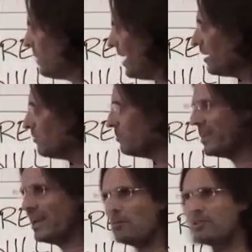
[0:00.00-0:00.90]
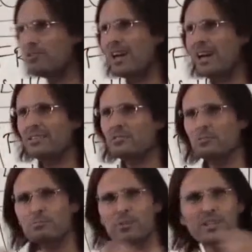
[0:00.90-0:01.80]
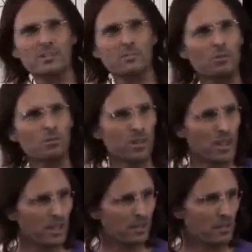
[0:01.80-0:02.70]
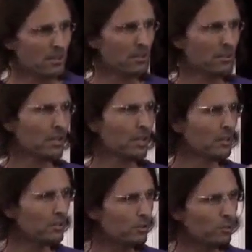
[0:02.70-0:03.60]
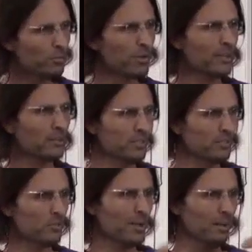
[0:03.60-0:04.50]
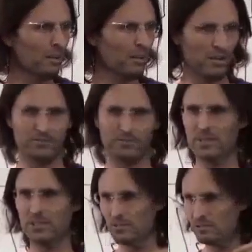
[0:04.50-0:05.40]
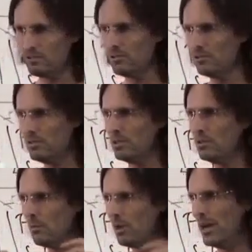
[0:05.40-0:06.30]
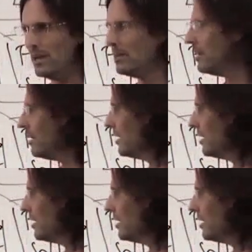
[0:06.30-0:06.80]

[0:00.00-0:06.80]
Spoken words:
but now we're starting to bring them all together and incorporate them into our life in a true way.